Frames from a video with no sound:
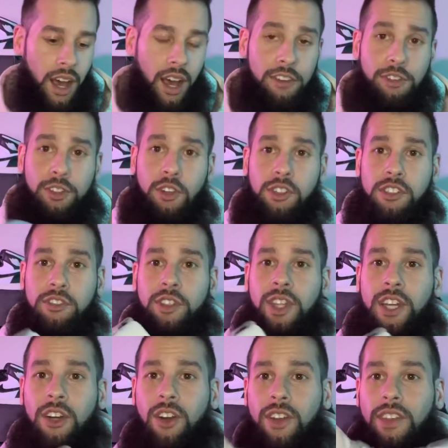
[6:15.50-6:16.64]
For those of you that
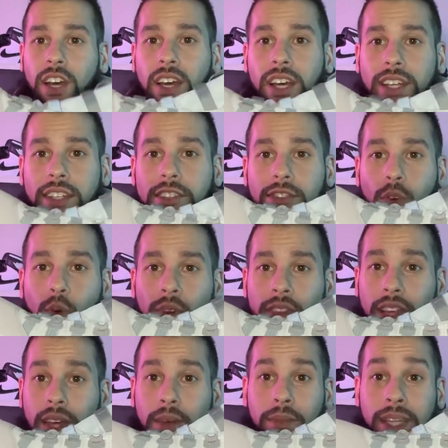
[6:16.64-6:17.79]
are on the hunt for
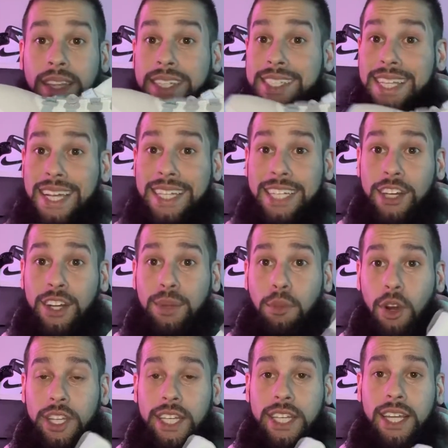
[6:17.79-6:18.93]
them in the secondary
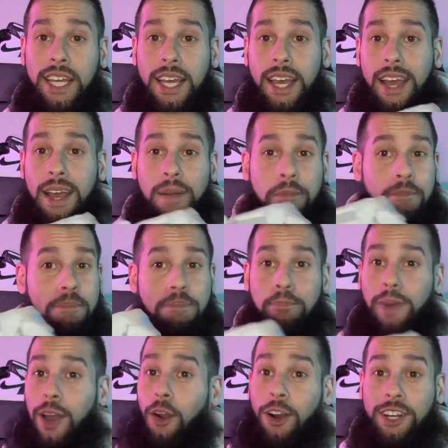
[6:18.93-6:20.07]
market, my
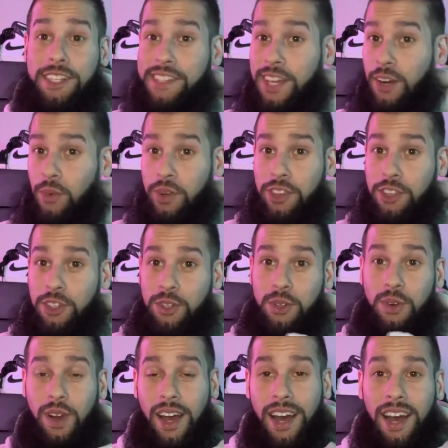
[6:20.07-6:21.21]
heart is there with
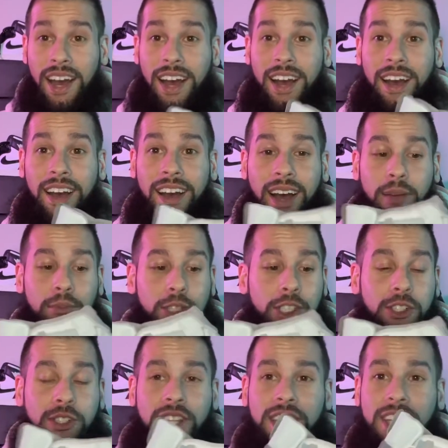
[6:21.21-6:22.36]
you. I'm
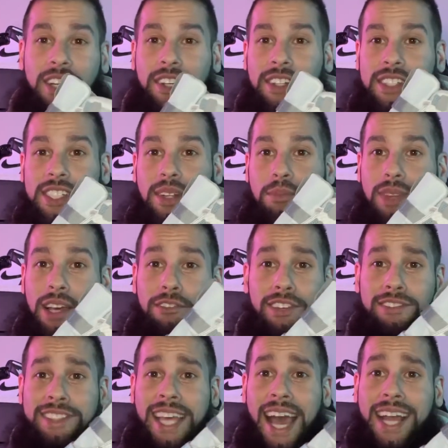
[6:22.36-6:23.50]
sure that there is some level
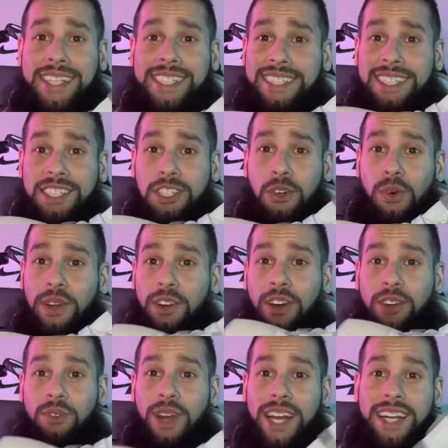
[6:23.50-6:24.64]
of taxing that's going
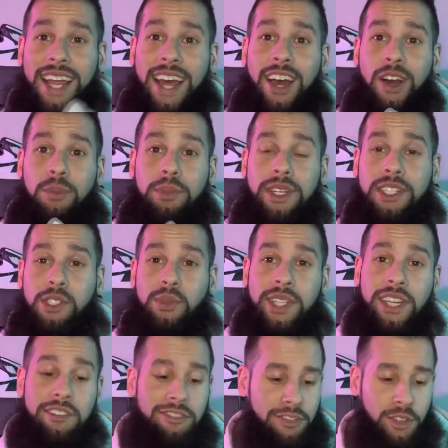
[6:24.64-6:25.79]
on right now, but as we
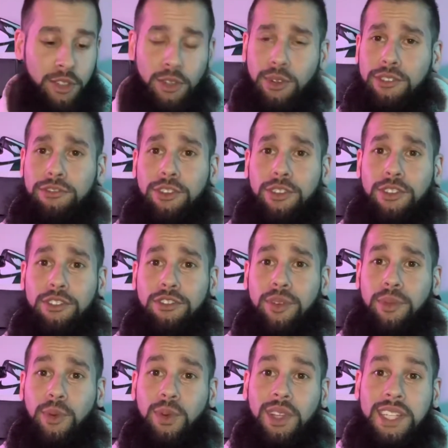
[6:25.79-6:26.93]
get further and further from
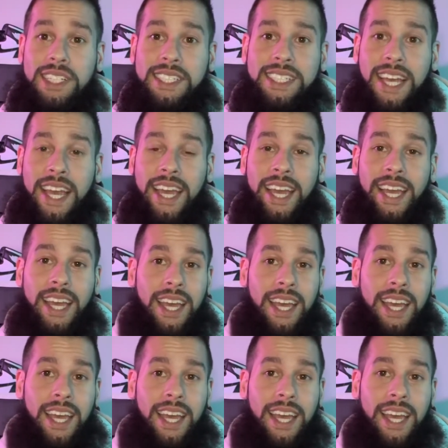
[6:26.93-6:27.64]
the release day,